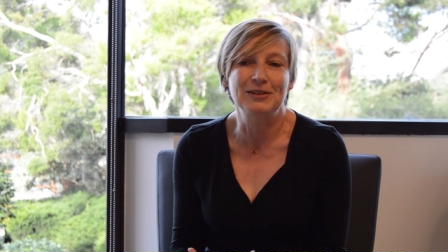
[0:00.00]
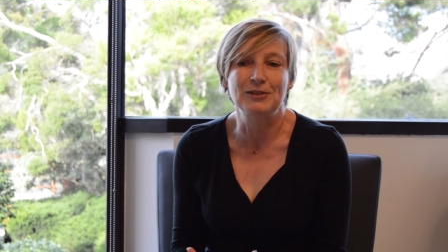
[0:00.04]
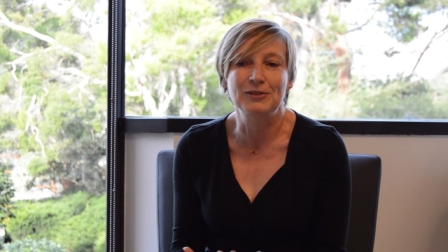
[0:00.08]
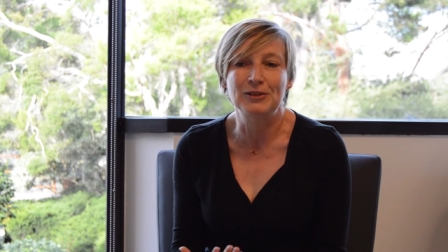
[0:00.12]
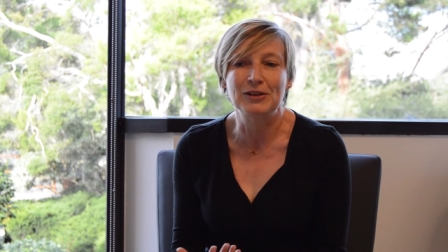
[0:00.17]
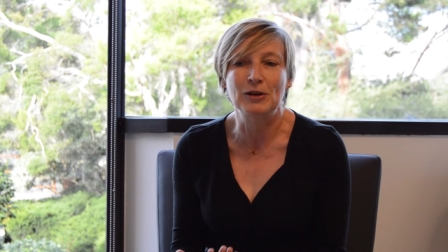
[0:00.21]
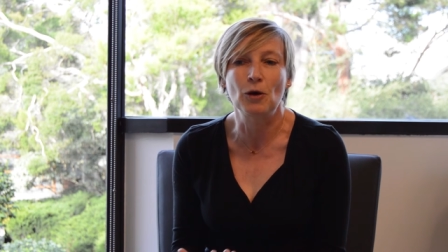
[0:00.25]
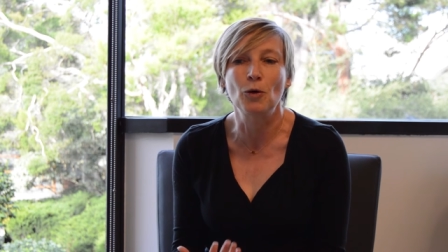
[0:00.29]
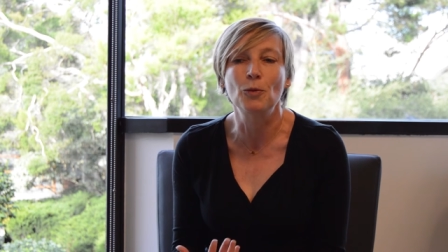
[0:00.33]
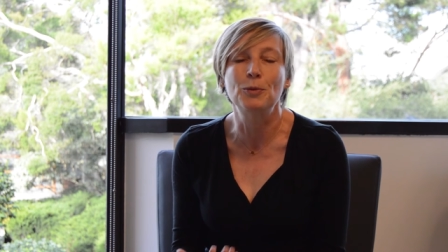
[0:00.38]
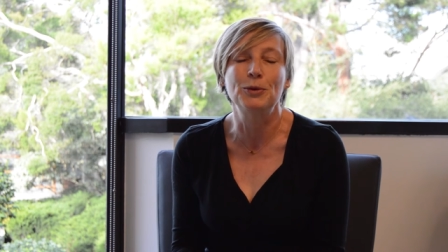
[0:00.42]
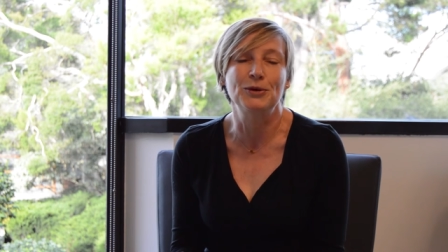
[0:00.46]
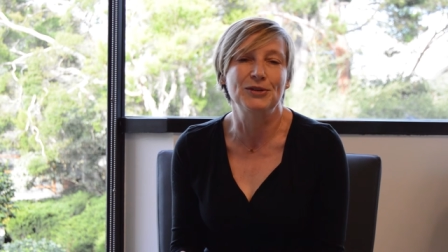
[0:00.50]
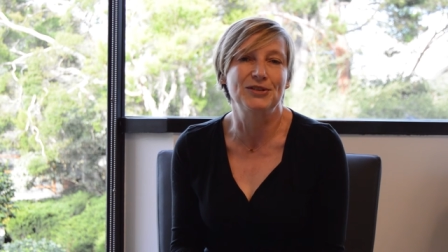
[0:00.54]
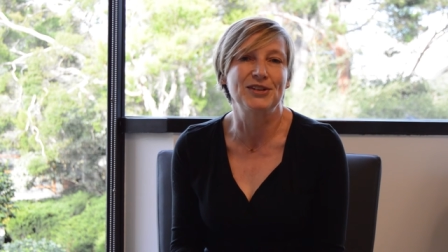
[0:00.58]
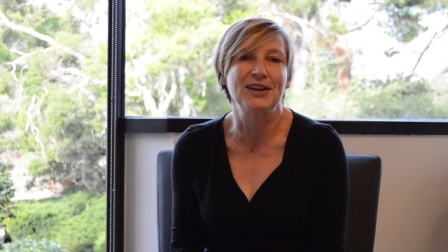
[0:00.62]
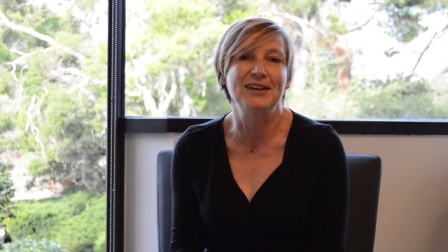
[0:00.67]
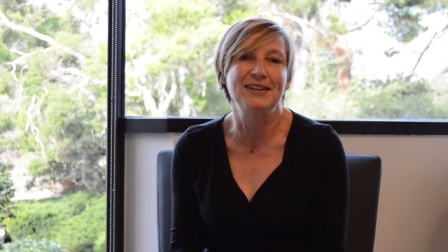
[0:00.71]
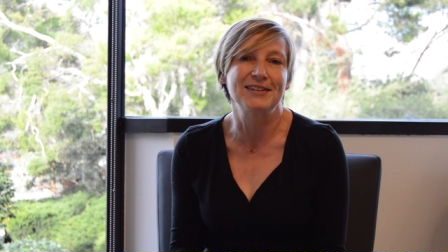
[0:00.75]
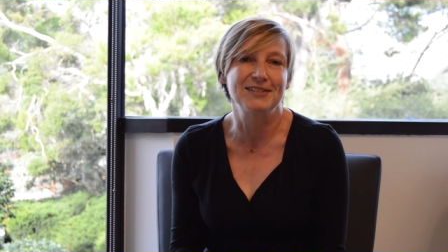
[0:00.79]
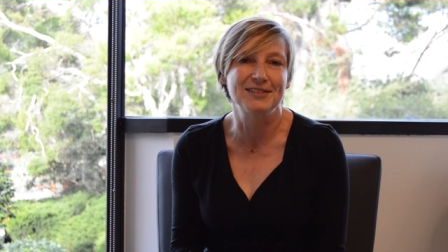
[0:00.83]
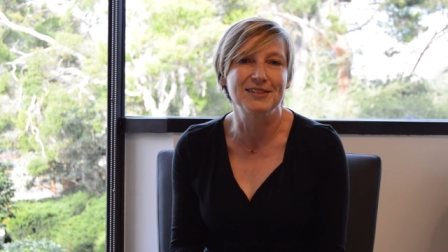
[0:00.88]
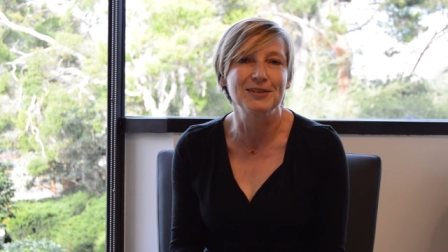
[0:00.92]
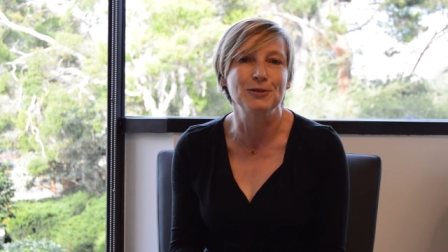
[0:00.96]
the open
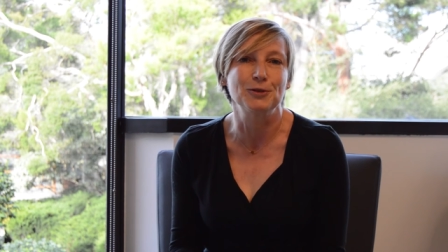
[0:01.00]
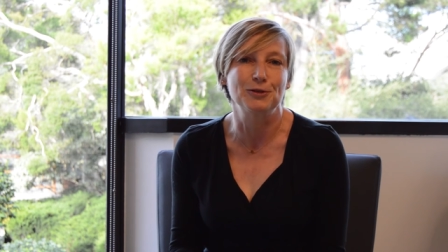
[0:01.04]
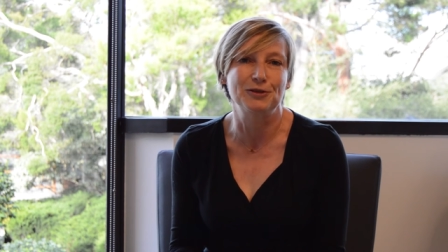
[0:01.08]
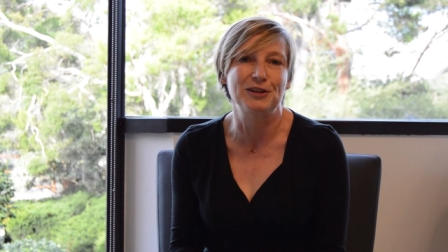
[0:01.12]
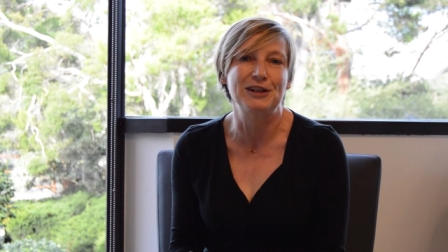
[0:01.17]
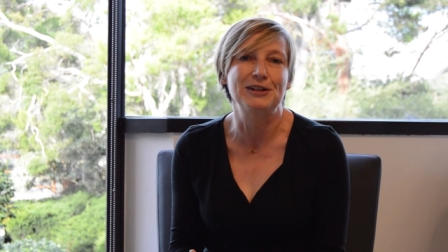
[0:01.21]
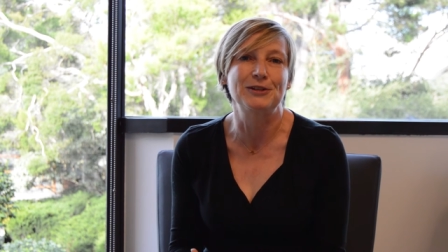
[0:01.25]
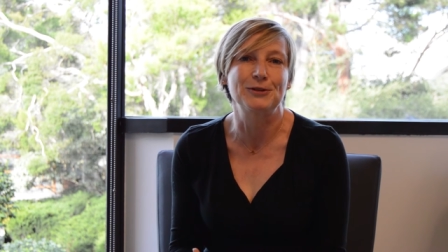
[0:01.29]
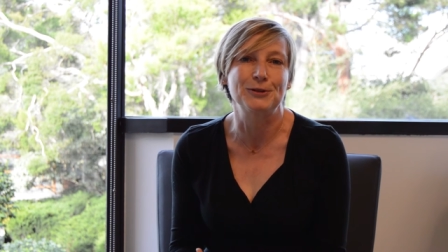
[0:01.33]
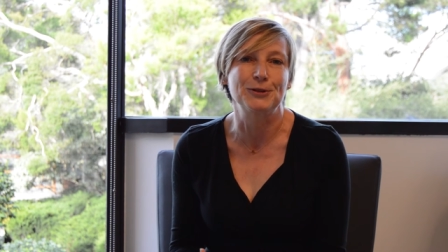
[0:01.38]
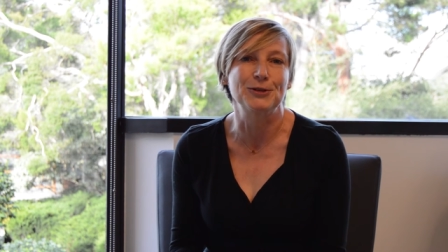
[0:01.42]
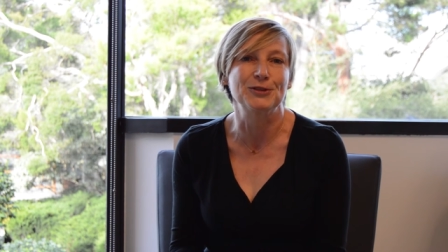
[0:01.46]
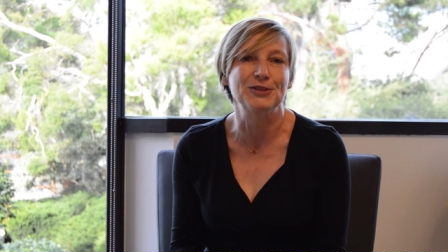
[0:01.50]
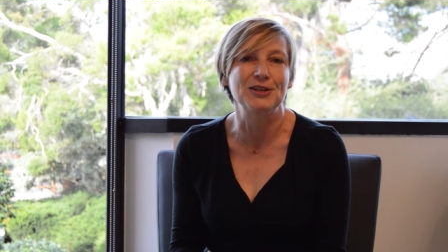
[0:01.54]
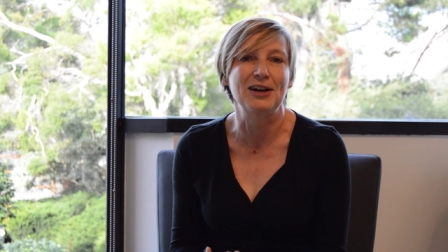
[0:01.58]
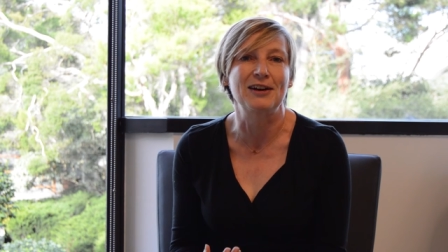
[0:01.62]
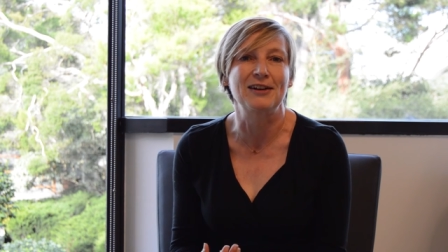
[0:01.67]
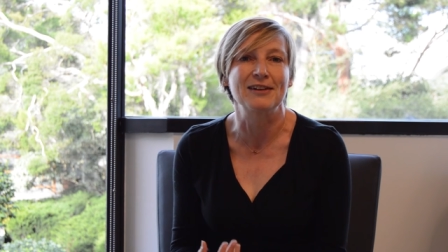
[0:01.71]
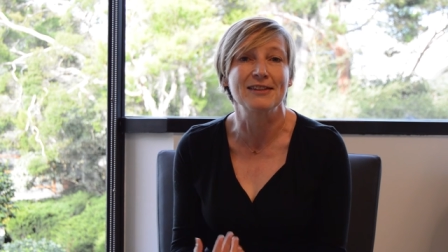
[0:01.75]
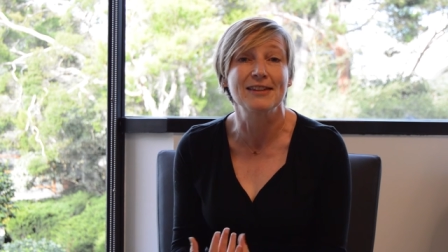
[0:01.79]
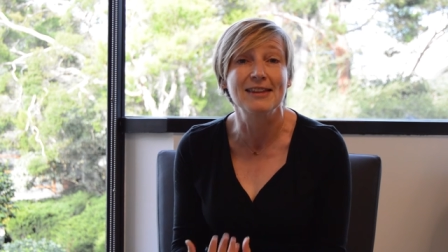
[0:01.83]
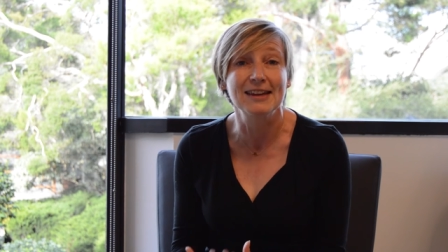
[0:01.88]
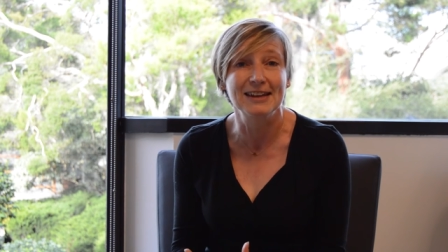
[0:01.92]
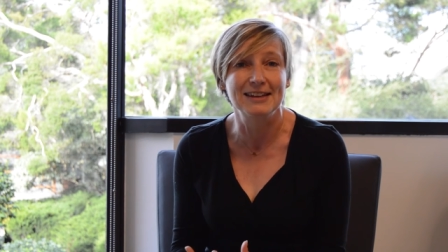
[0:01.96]
science innovators
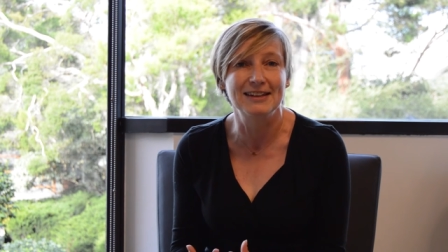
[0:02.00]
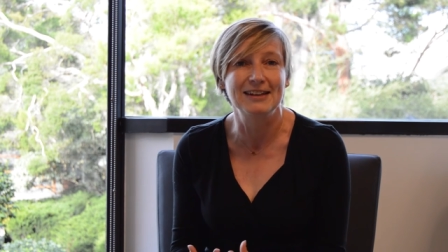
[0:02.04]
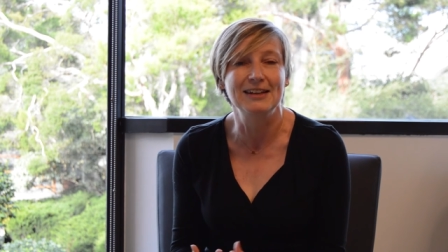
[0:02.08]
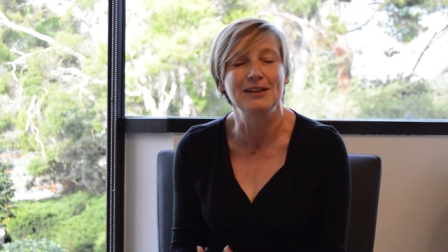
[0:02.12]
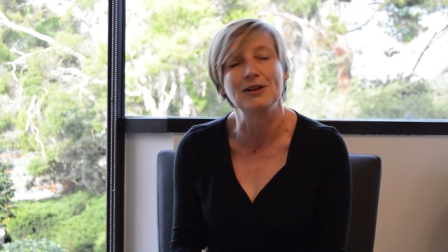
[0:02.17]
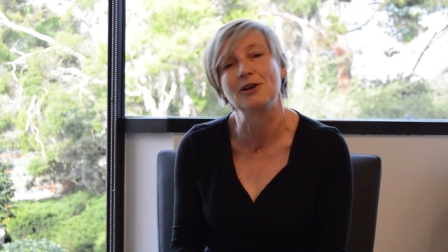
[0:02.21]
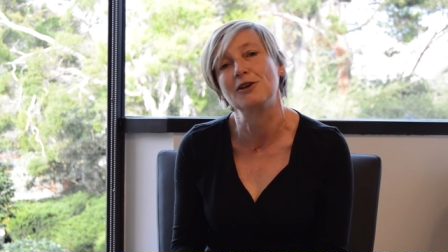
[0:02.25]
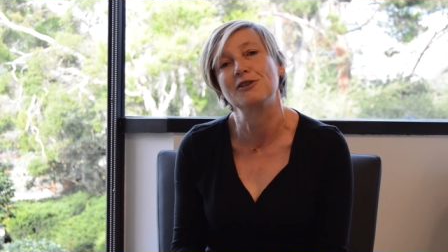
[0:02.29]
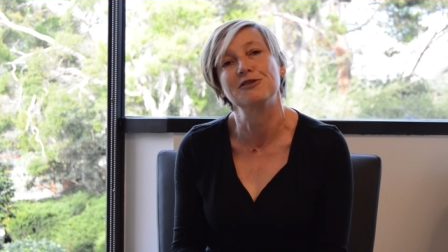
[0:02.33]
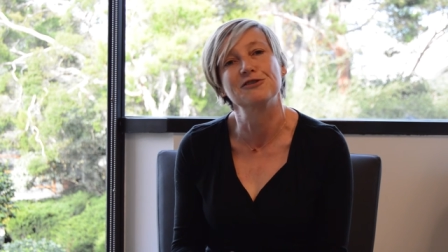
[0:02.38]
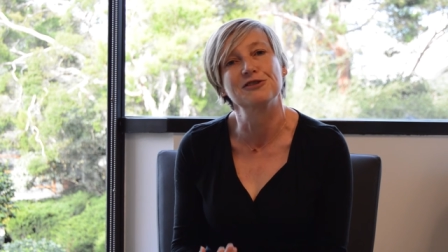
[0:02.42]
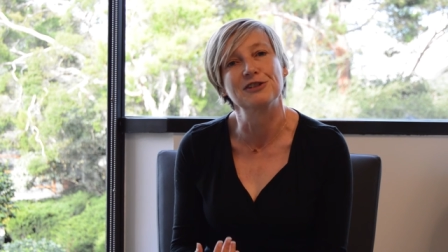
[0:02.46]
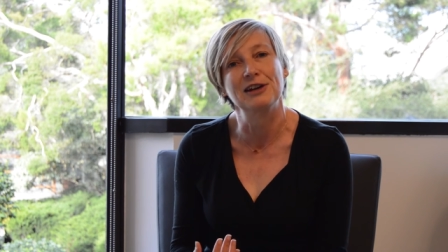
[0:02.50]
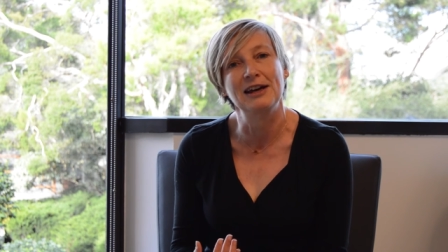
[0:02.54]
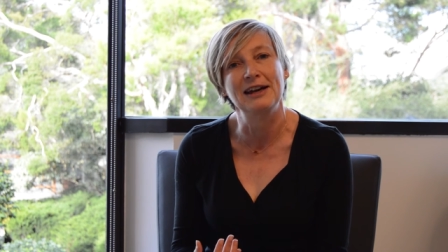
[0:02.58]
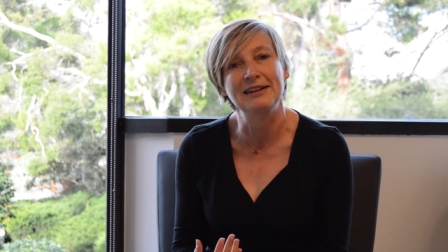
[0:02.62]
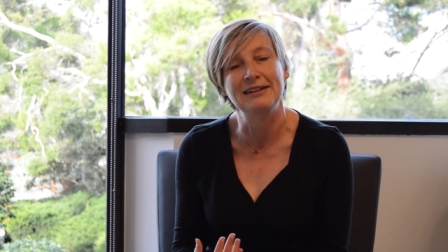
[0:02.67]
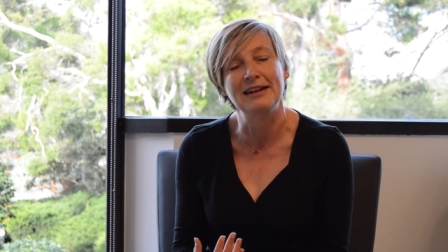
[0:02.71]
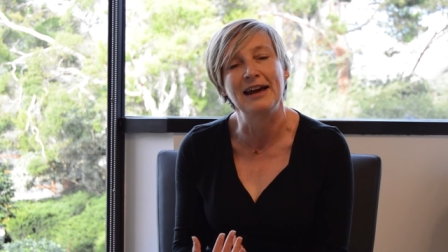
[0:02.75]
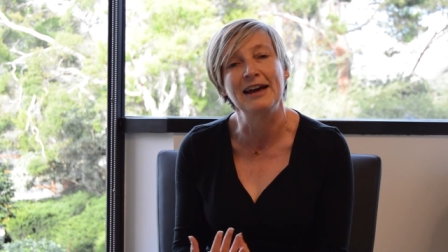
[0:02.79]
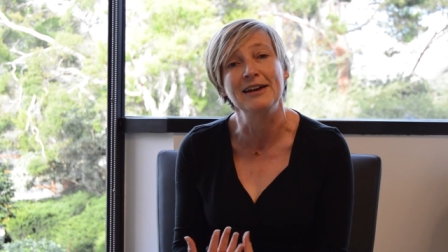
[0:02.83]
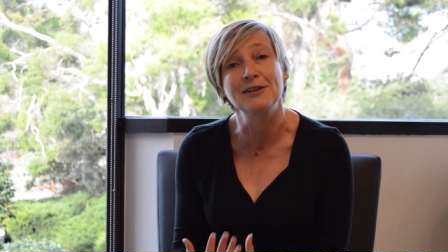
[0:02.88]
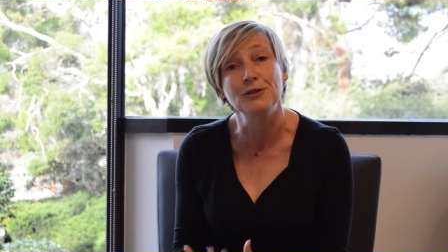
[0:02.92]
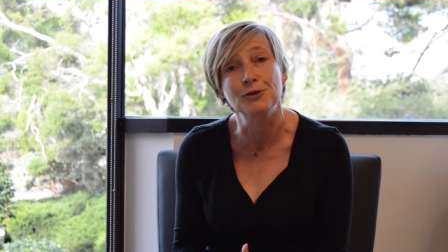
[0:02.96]
are thinking of and,
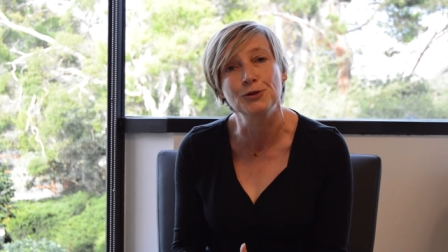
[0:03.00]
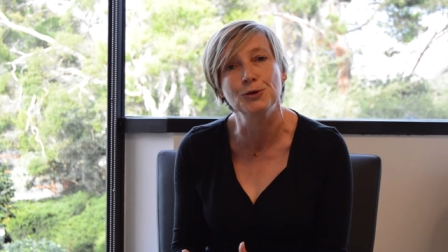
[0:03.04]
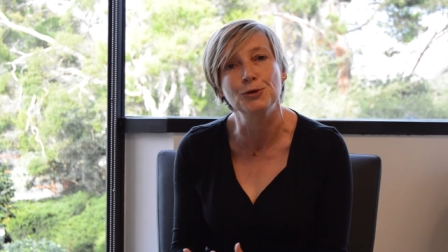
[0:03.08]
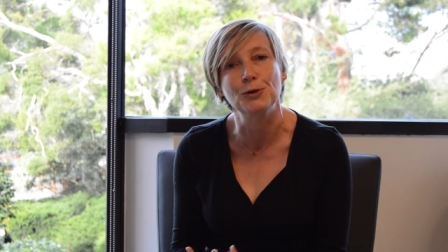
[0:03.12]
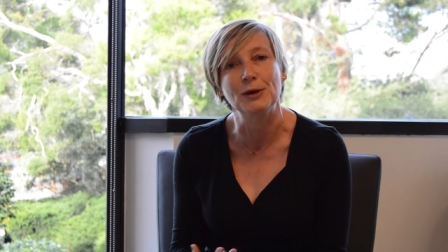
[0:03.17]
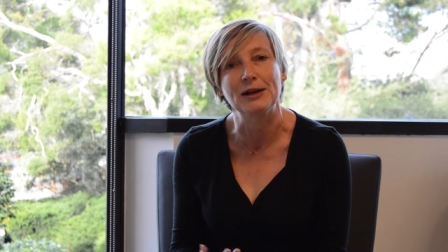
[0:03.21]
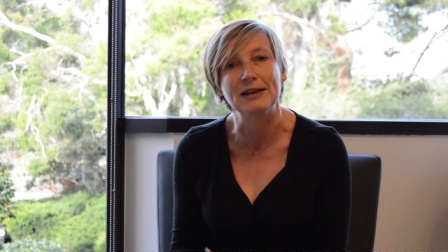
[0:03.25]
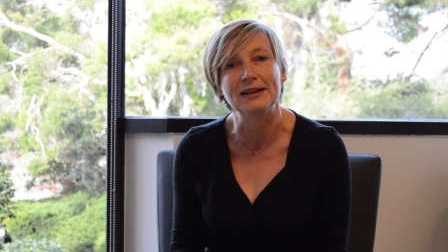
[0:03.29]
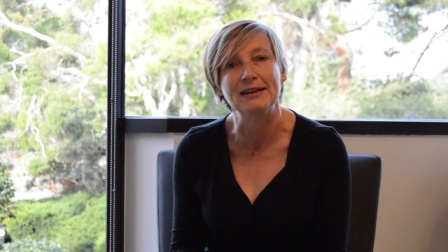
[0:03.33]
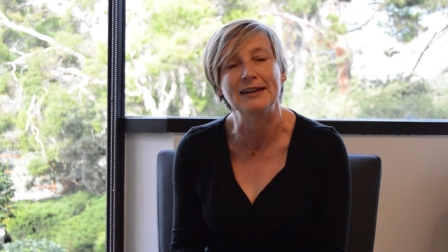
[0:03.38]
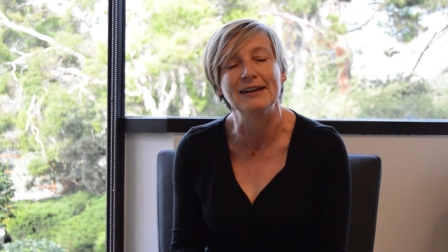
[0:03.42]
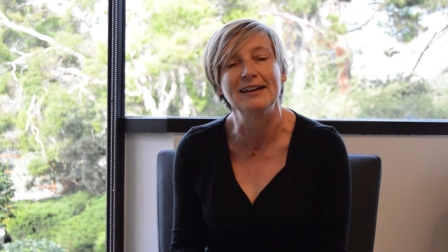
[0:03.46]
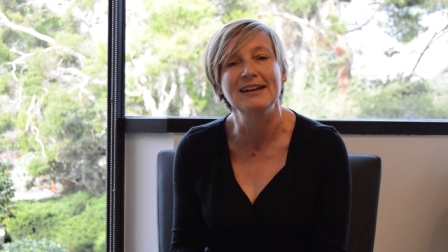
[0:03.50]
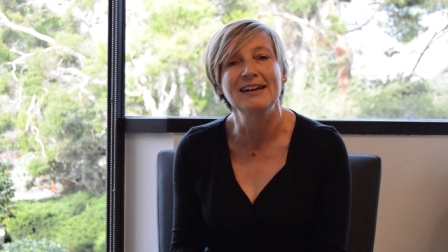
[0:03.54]
and doing.